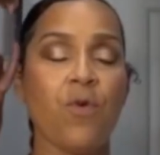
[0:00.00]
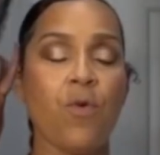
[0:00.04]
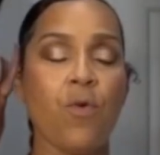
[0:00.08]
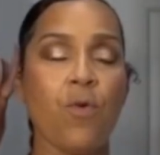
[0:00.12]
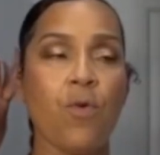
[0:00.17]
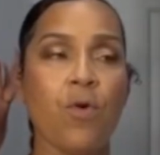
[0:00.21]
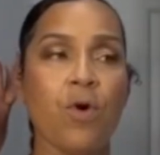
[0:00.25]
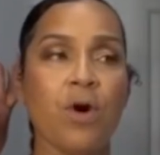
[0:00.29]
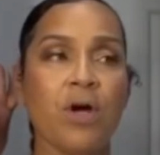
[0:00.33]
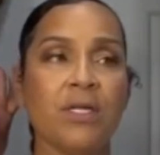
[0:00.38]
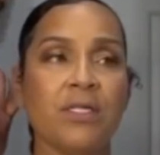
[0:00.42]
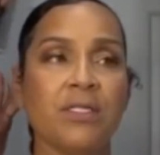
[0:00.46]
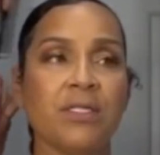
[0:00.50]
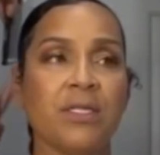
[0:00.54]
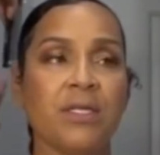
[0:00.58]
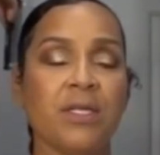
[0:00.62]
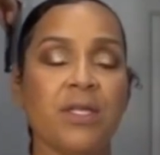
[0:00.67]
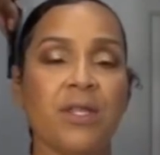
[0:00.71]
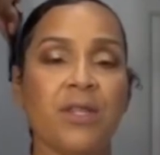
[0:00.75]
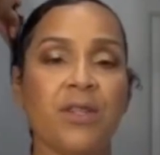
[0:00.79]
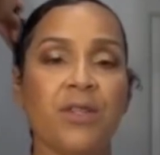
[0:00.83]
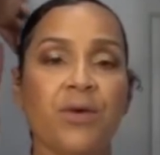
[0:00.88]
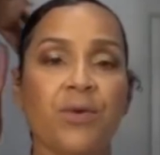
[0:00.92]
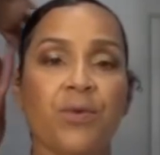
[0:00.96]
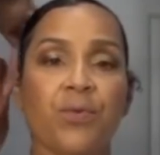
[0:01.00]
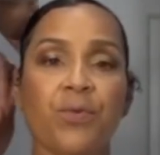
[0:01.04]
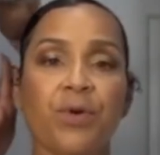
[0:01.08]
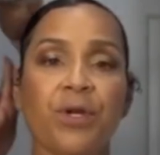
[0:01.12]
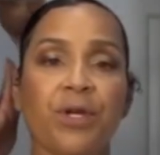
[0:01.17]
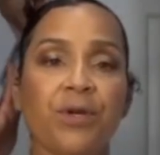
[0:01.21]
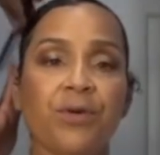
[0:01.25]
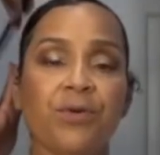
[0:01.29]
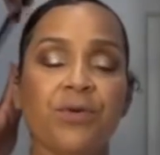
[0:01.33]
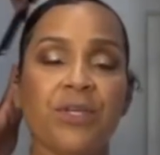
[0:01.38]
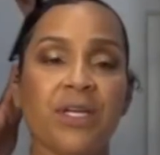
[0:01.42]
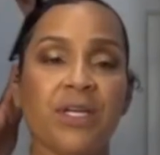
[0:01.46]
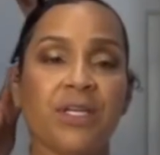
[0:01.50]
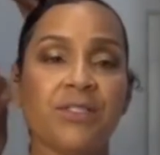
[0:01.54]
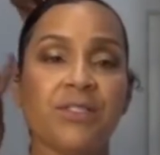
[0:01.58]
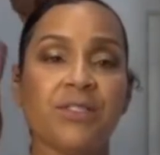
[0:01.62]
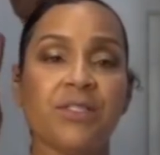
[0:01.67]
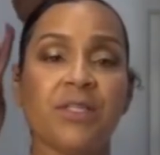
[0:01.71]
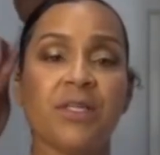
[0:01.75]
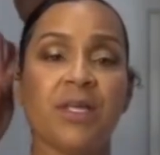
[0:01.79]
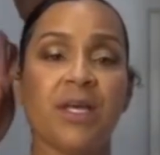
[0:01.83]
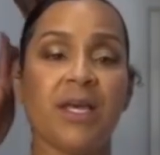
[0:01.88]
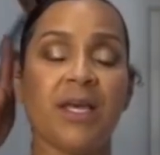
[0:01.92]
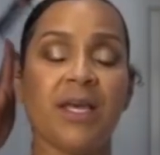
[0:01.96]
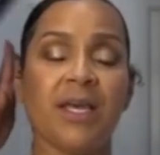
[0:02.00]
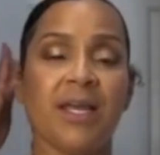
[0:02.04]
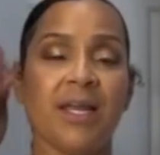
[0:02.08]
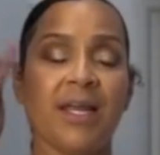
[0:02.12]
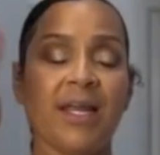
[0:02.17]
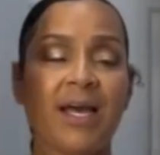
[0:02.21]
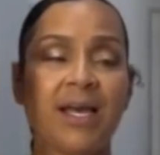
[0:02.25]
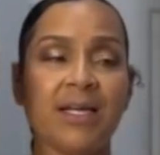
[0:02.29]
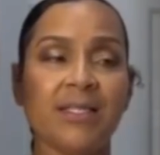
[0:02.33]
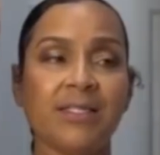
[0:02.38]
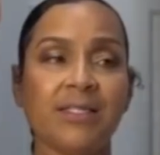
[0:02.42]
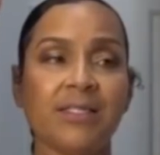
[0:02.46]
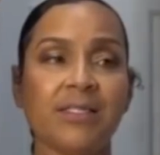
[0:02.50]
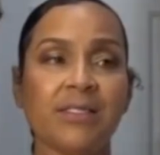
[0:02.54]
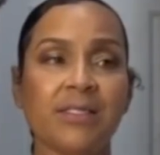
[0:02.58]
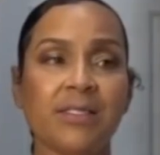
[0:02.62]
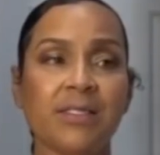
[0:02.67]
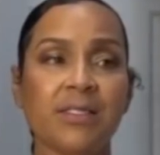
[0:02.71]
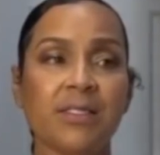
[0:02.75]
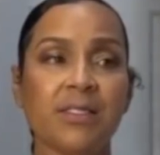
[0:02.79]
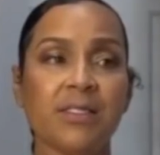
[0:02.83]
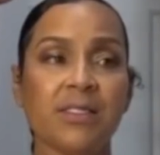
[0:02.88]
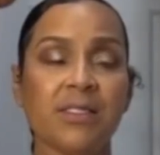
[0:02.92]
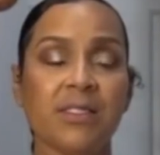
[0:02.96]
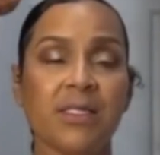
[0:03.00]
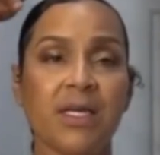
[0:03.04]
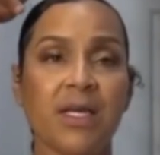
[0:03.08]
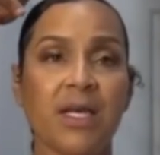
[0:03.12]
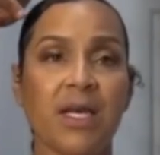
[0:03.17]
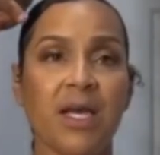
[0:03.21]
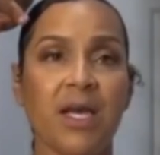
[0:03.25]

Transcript: on the Real yesterday and I just looked